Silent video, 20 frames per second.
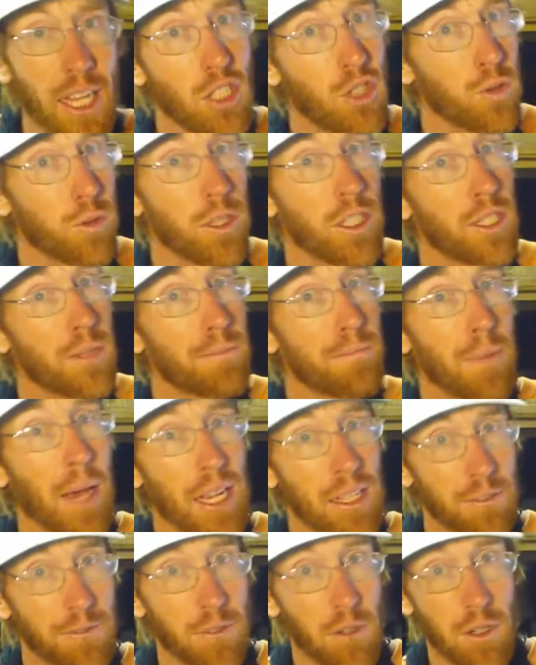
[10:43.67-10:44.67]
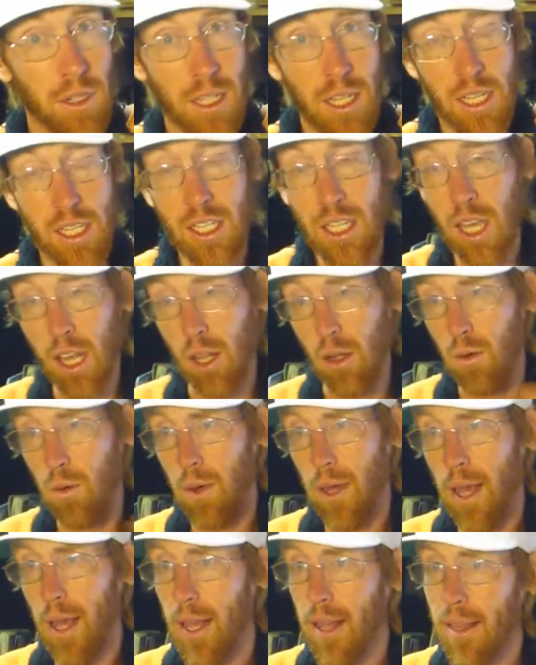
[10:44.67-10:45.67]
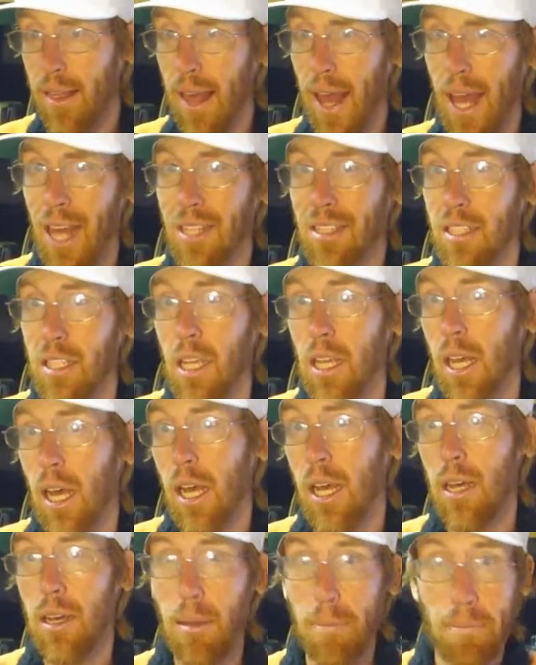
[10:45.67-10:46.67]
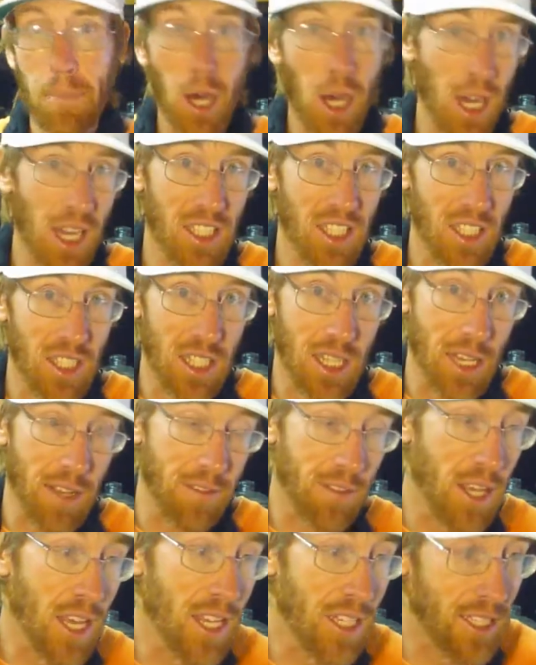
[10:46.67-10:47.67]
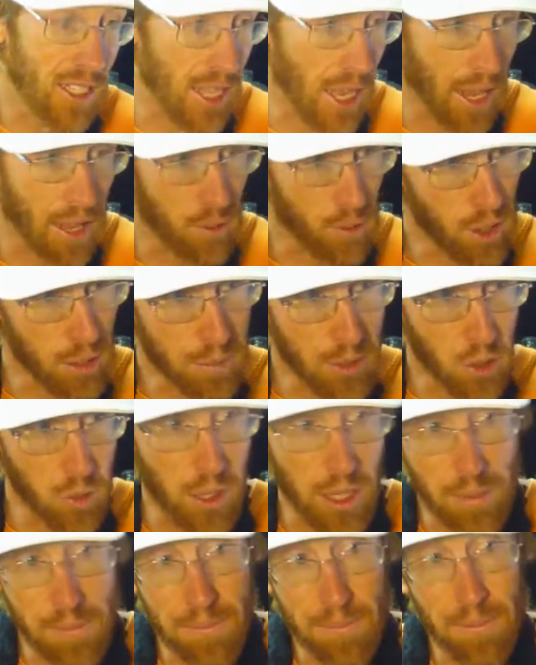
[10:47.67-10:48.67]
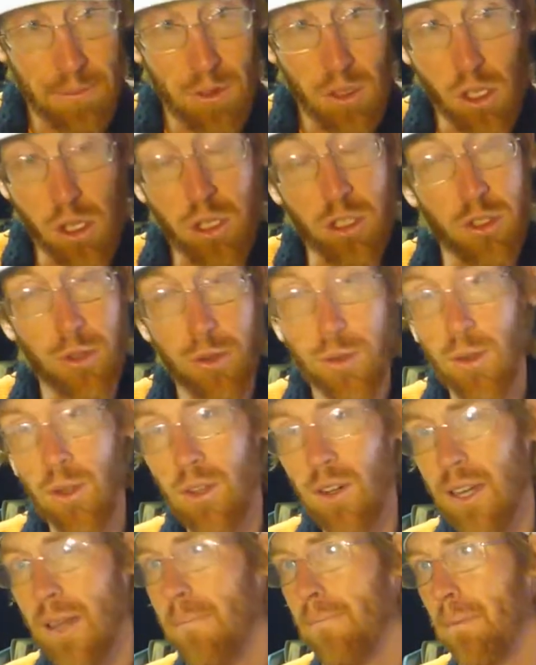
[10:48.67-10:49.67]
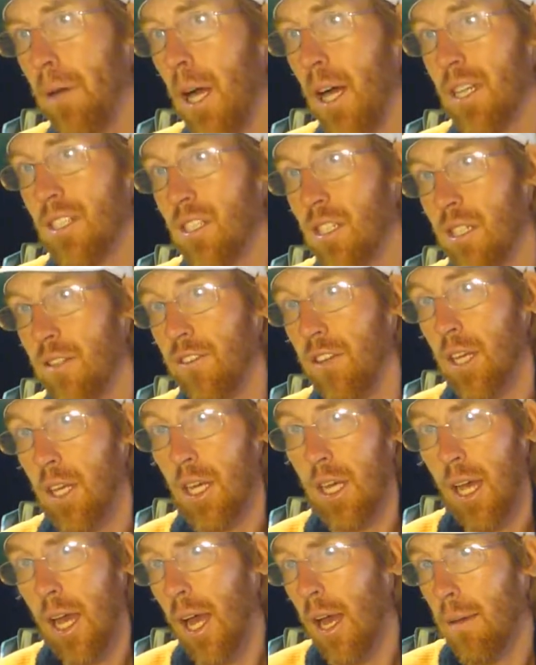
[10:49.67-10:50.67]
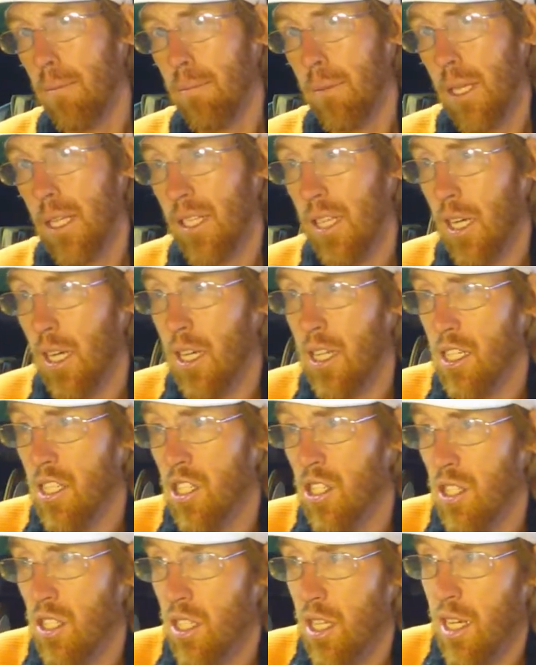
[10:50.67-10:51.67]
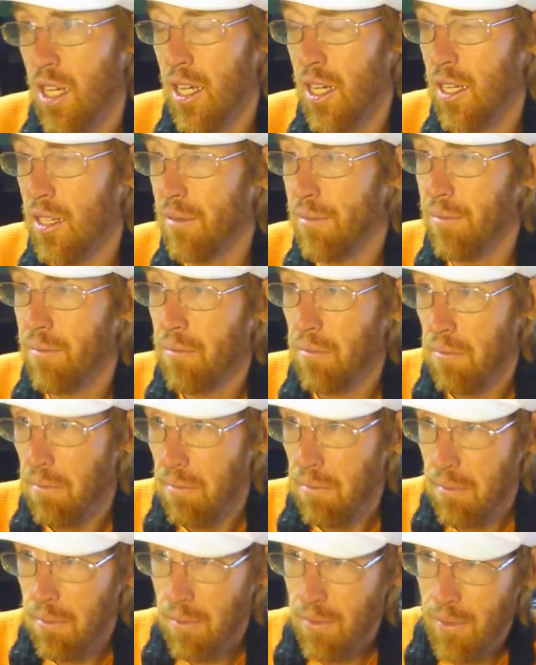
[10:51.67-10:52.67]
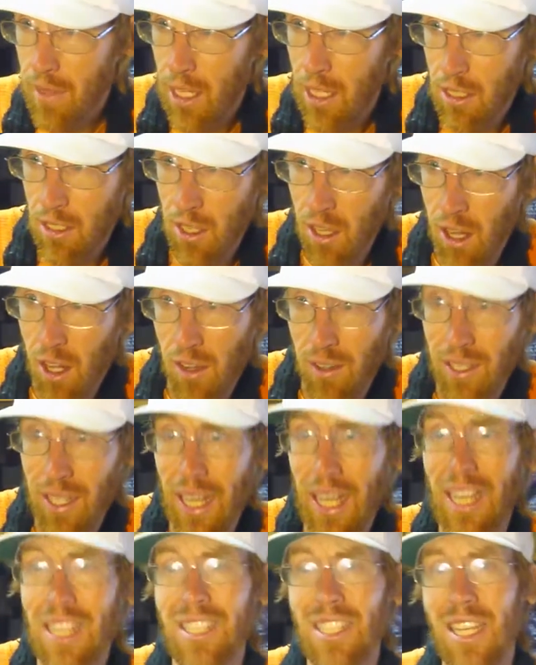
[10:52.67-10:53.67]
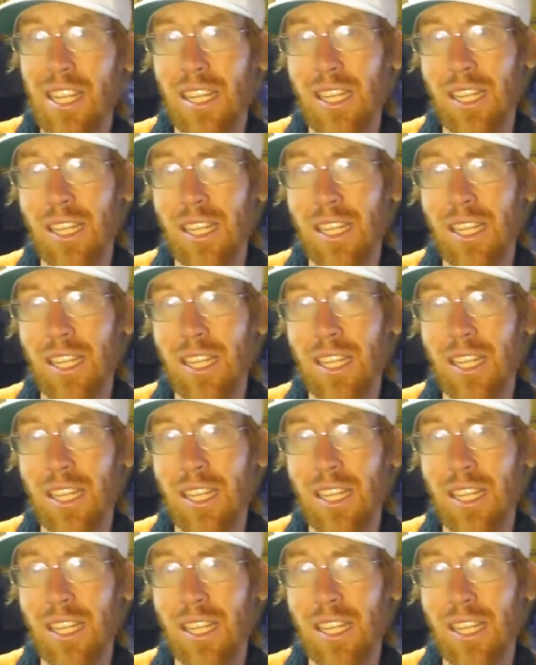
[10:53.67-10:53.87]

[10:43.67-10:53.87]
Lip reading: that's respectful, it's in a way that's positive, it's anywhere between neutral and positive, because you know, he's